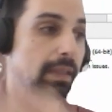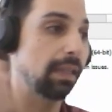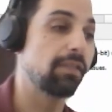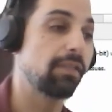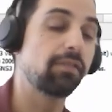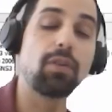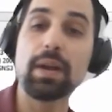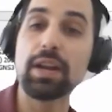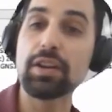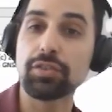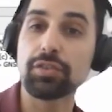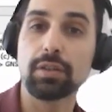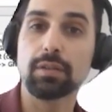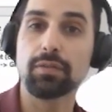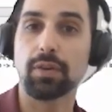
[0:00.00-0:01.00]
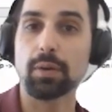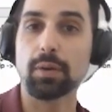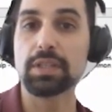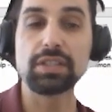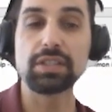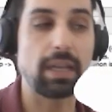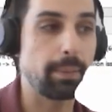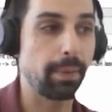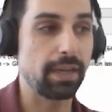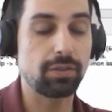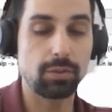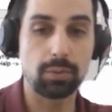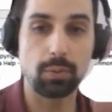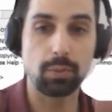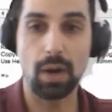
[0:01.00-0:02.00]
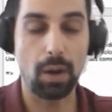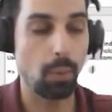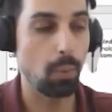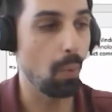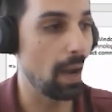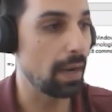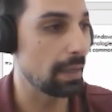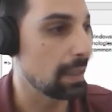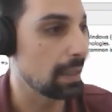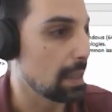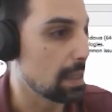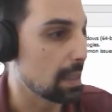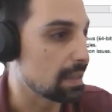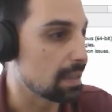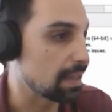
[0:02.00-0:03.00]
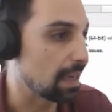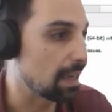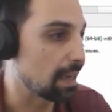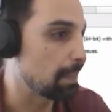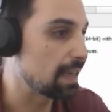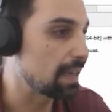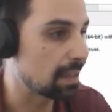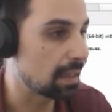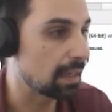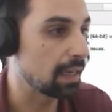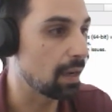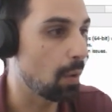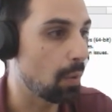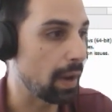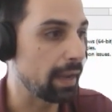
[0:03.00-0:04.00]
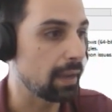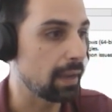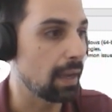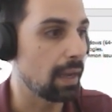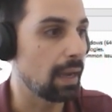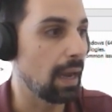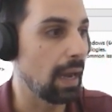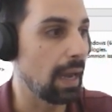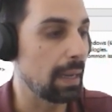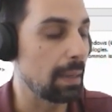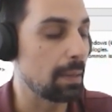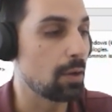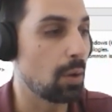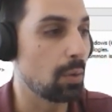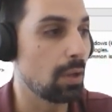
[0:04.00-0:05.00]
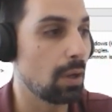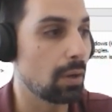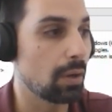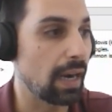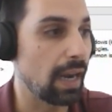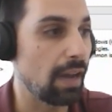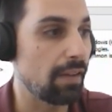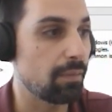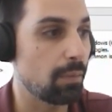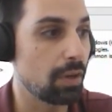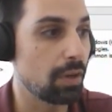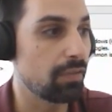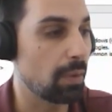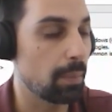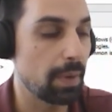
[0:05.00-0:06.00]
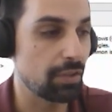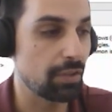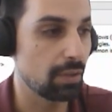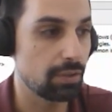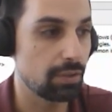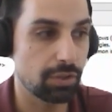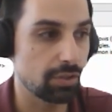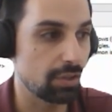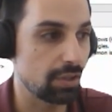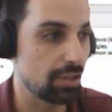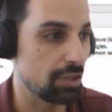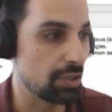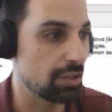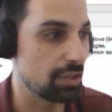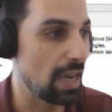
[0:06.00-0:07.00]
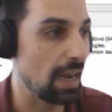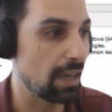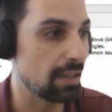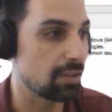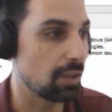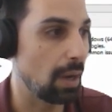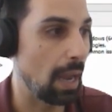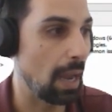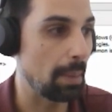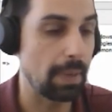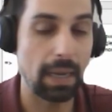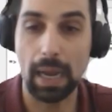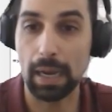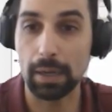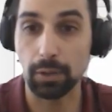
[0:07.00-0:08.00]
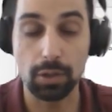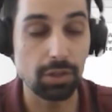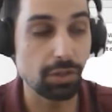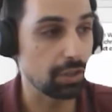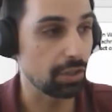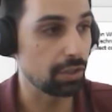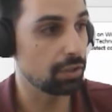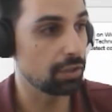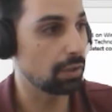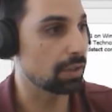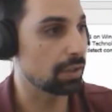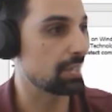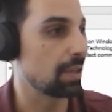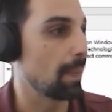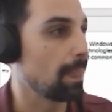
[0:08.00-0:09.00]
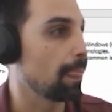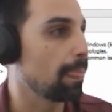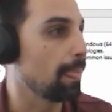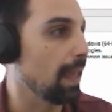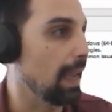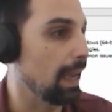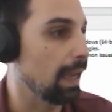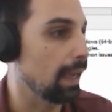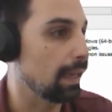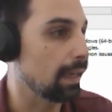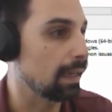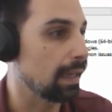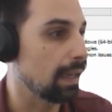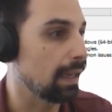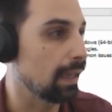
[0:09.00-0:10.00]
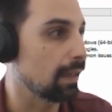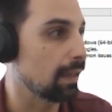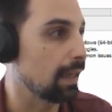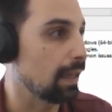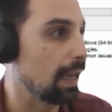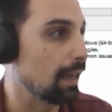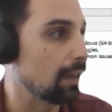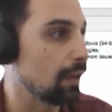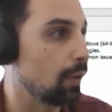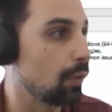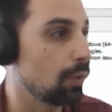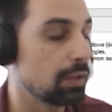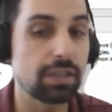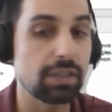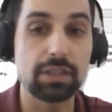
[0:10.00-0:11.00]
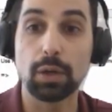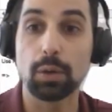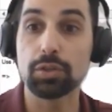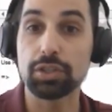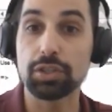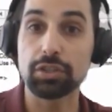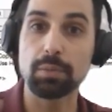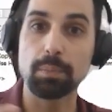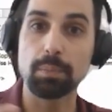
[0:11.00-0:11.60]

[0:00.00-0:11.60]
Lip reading: information from its database to R1, saying basically, okay, I no longer have more information, just that. So I'm acknowledging yours, and all this negotiation